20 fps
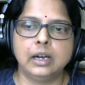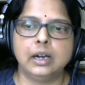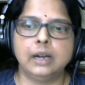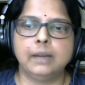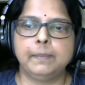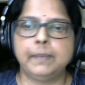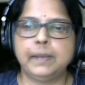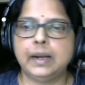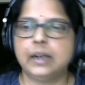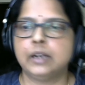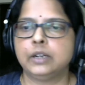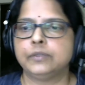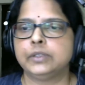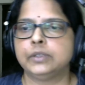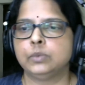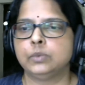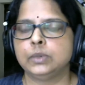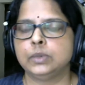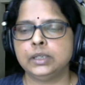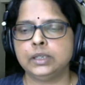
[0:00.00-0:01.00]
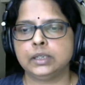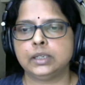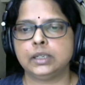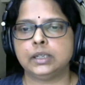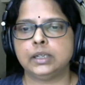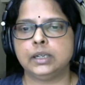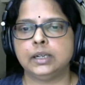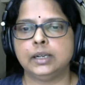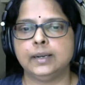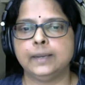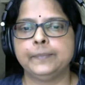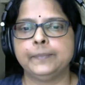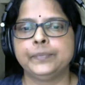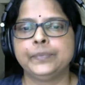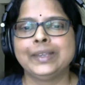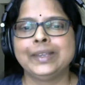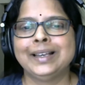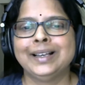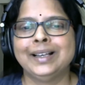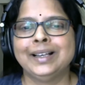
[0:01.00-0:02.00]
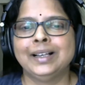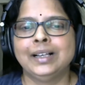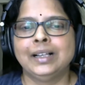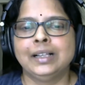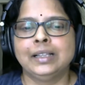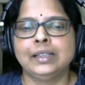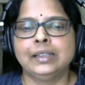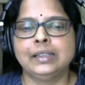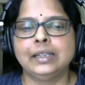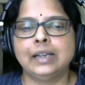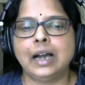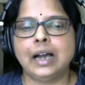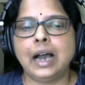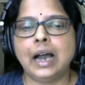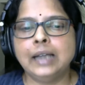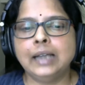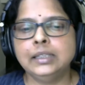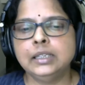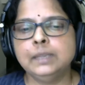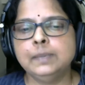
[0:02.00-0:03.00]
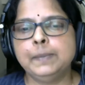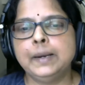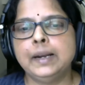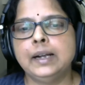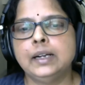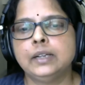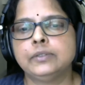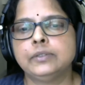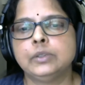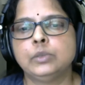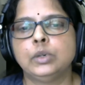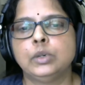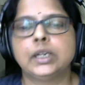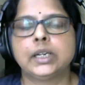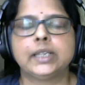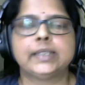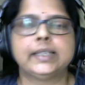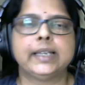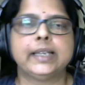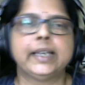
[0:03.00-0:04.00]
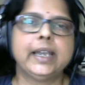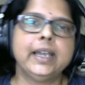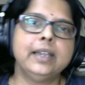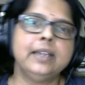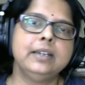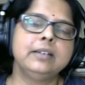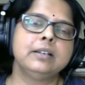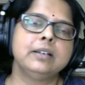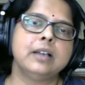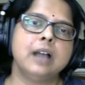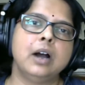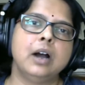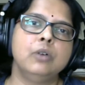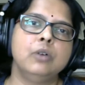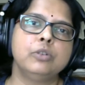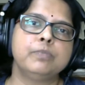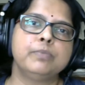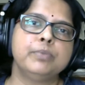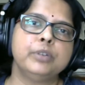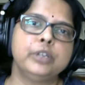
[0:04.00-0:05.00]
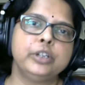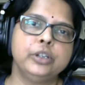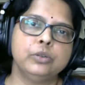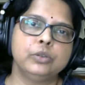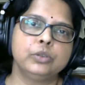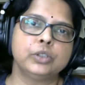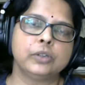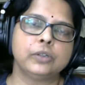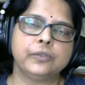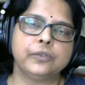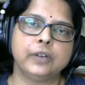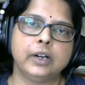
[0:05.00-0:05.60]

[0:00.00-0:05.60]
part of the work. The other part of the work is again how to put use of